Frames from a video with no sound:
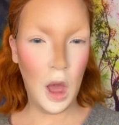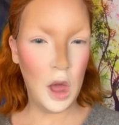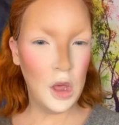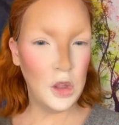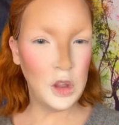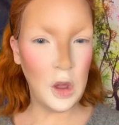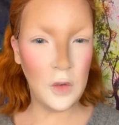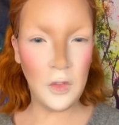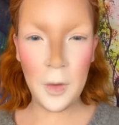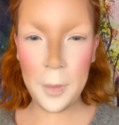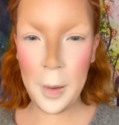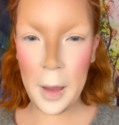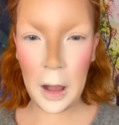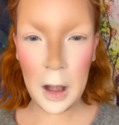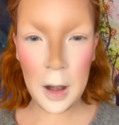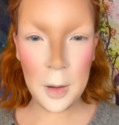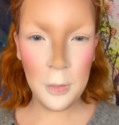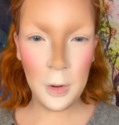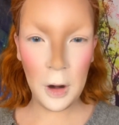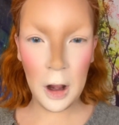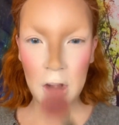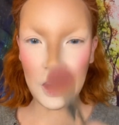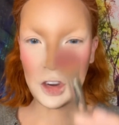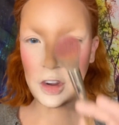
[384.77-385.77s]
So for powder
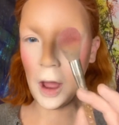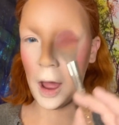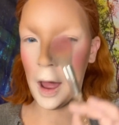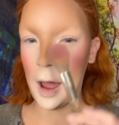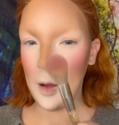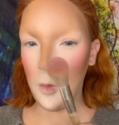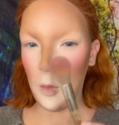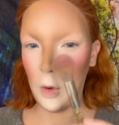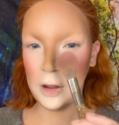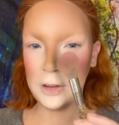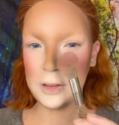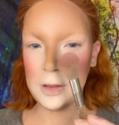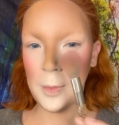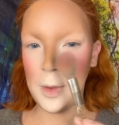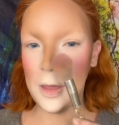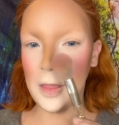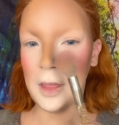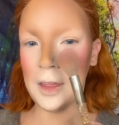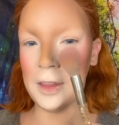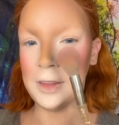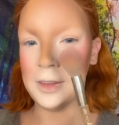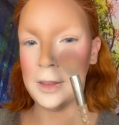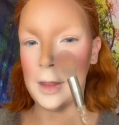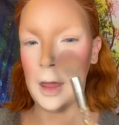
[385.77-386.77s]
brush, I want something
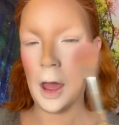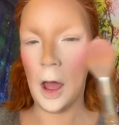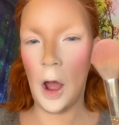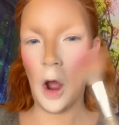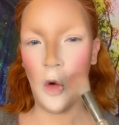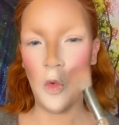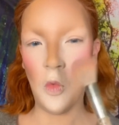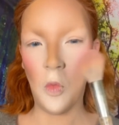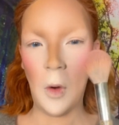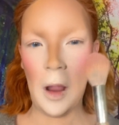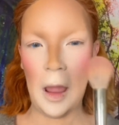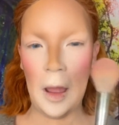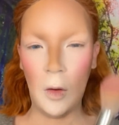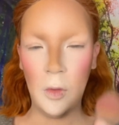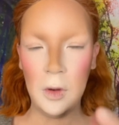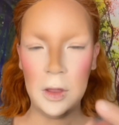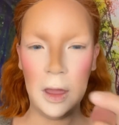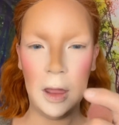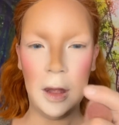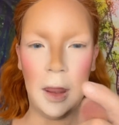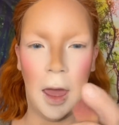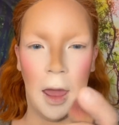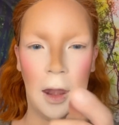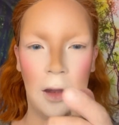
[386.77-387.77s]
that's
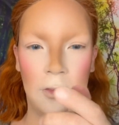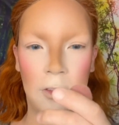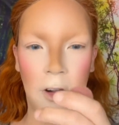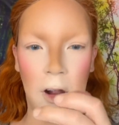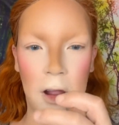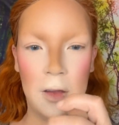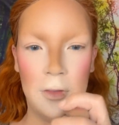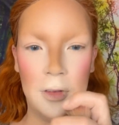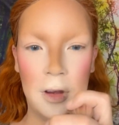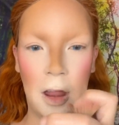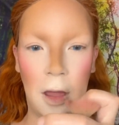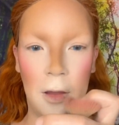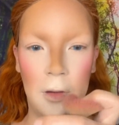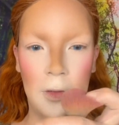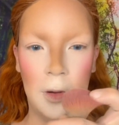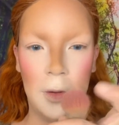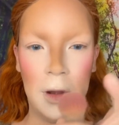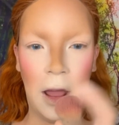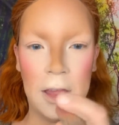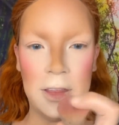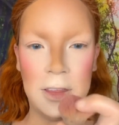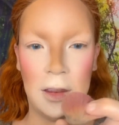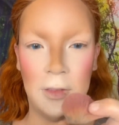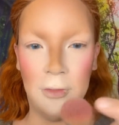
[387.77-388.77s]
rounded and very
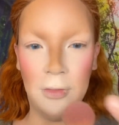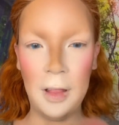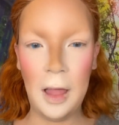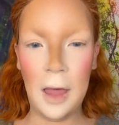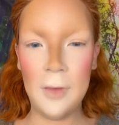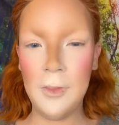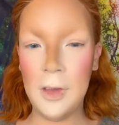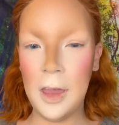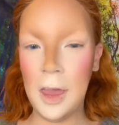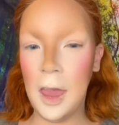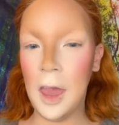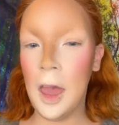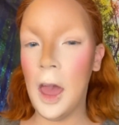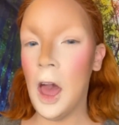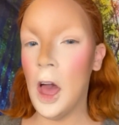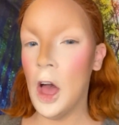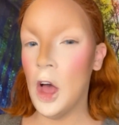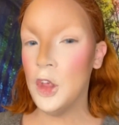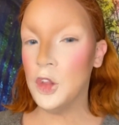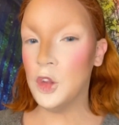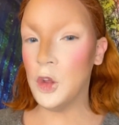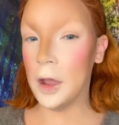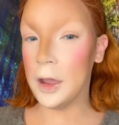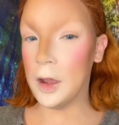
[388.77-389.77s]
nice and fluffy,
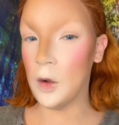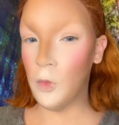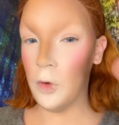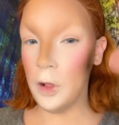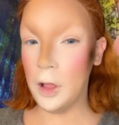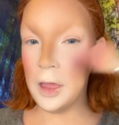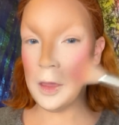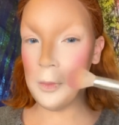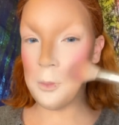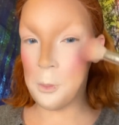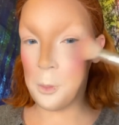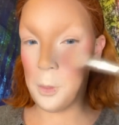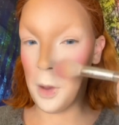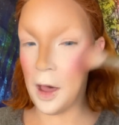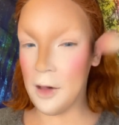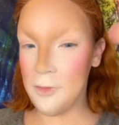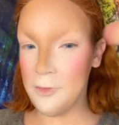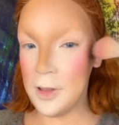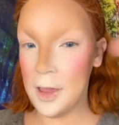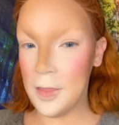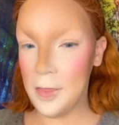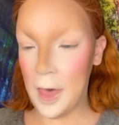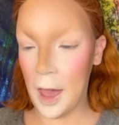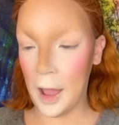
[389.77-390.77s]
so I can really
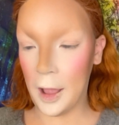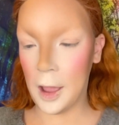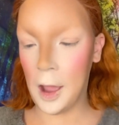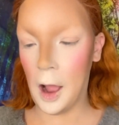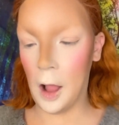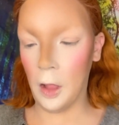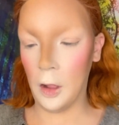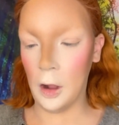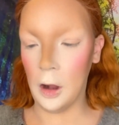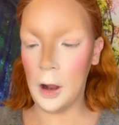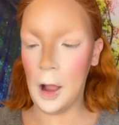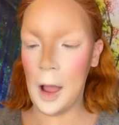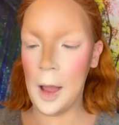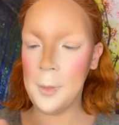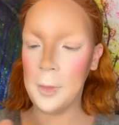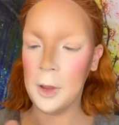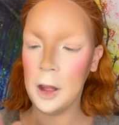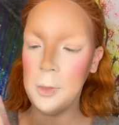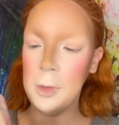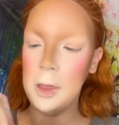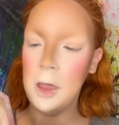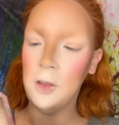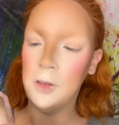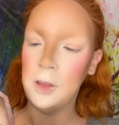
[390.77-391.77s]
buff in that color. I'm
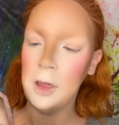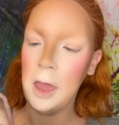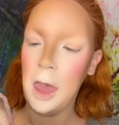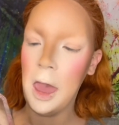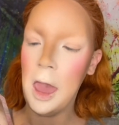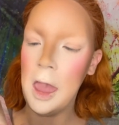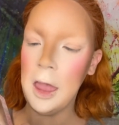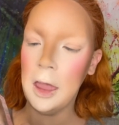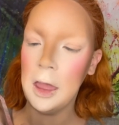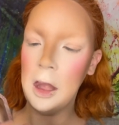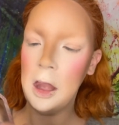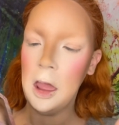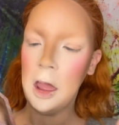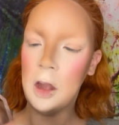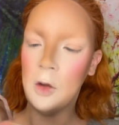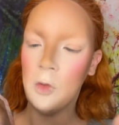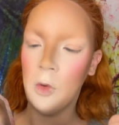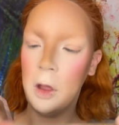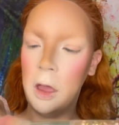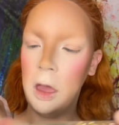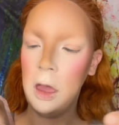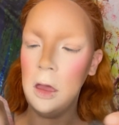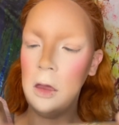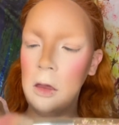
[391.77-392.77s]
going to be using Hank &
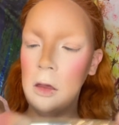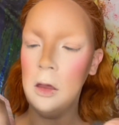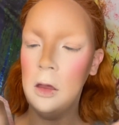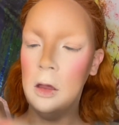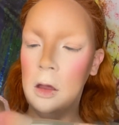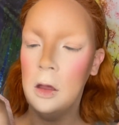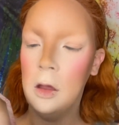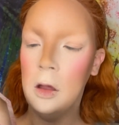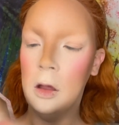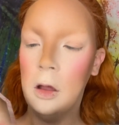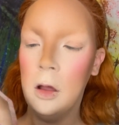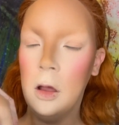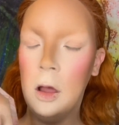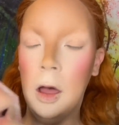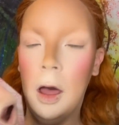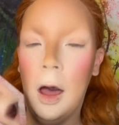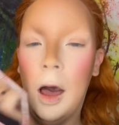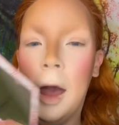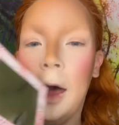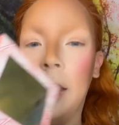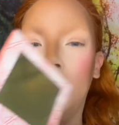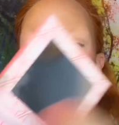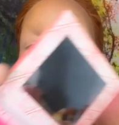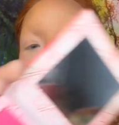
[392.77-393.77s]
Henry.
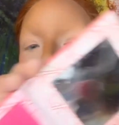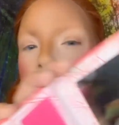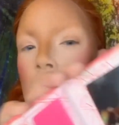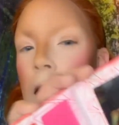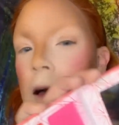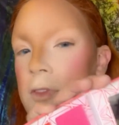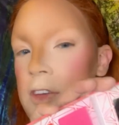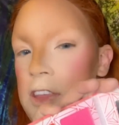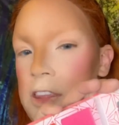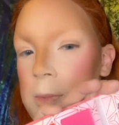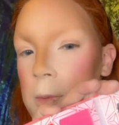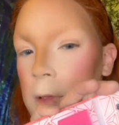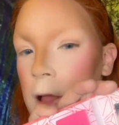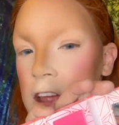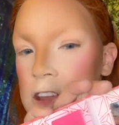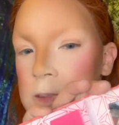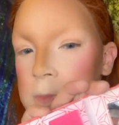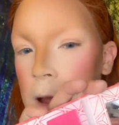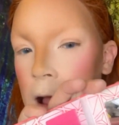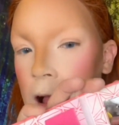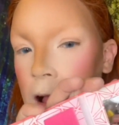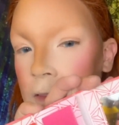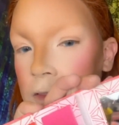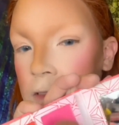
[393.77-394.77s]
I love this blush
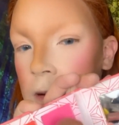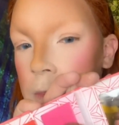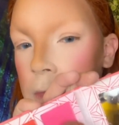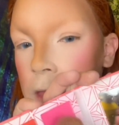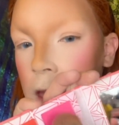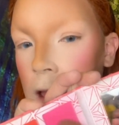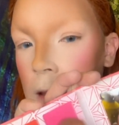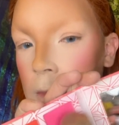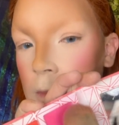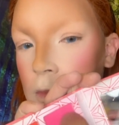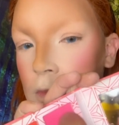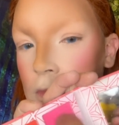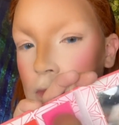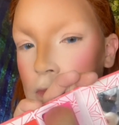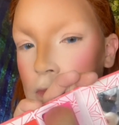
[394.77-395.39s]
palette from them.